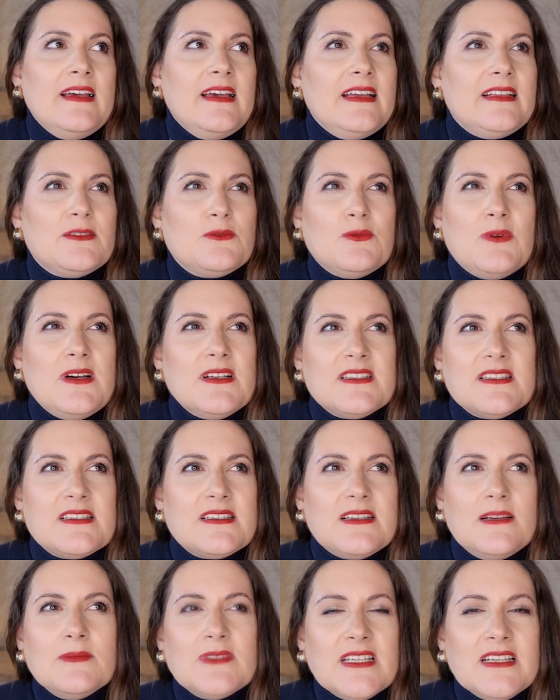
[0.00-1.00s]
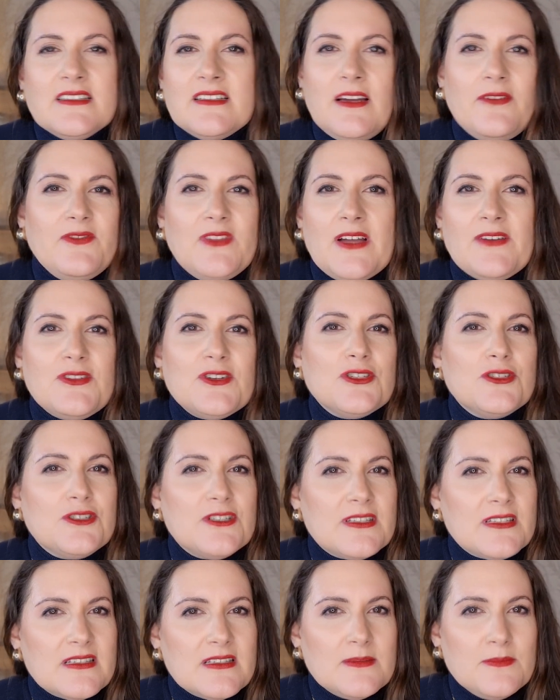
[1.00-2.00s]
It was something that I've never
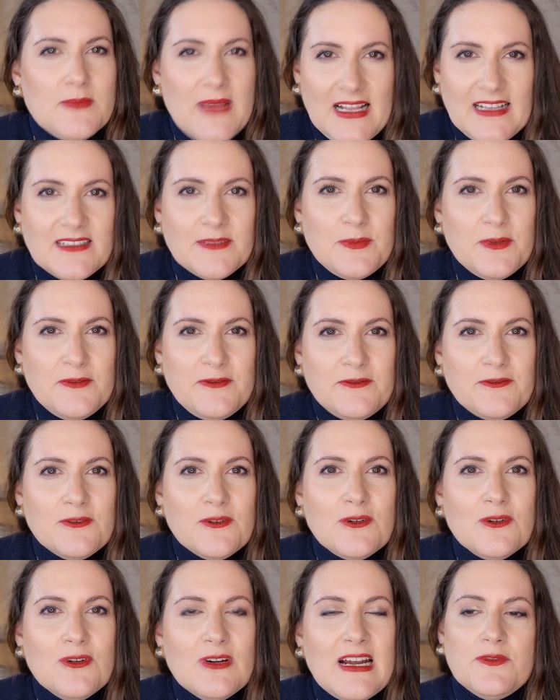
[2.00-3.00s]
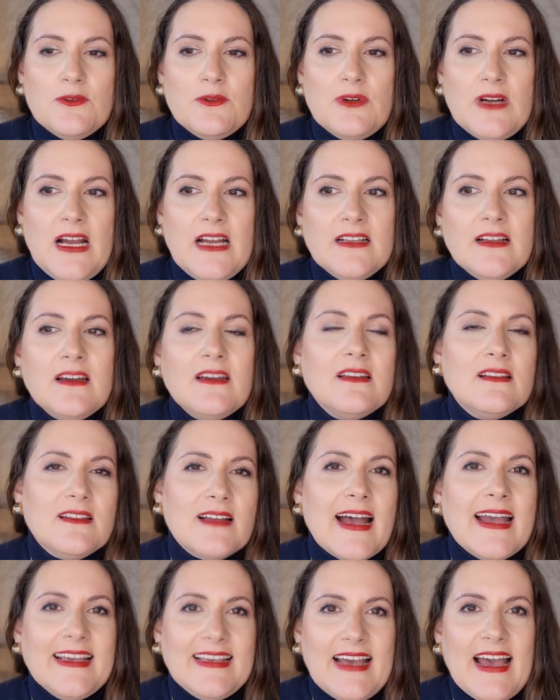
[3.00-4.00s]
smelled before, and I
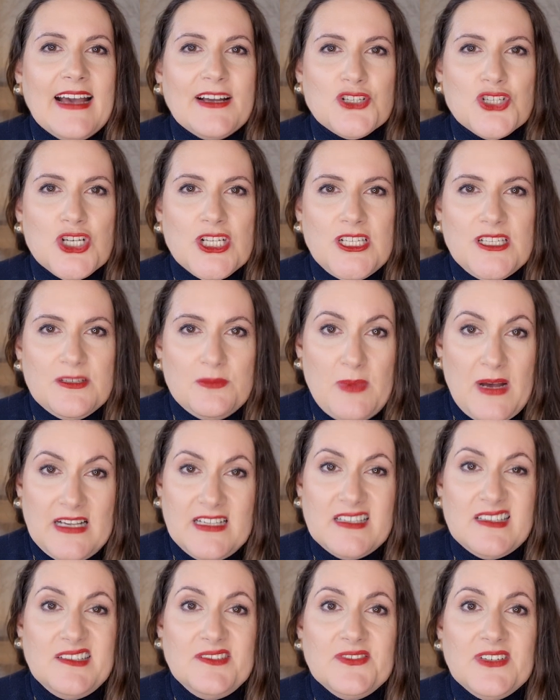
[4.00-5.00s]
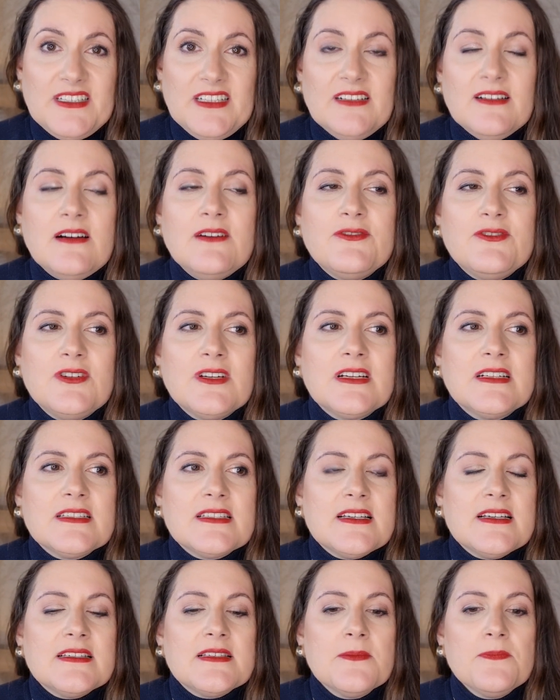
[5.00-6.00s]
like actually spicy vanilla
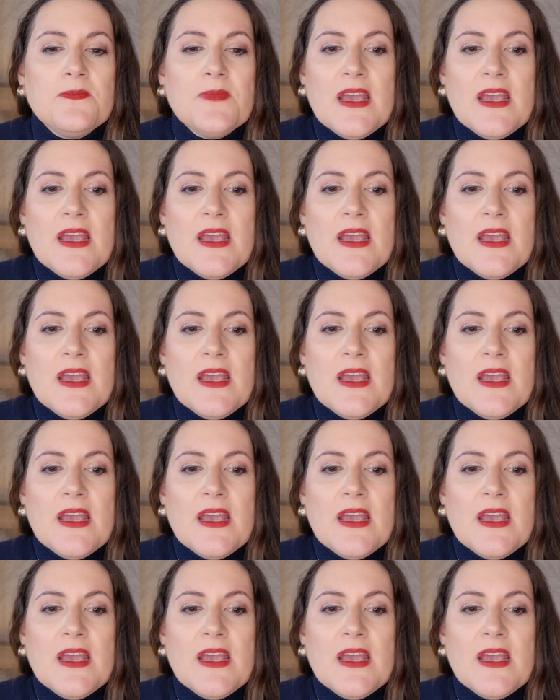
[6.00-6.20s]
fragrances.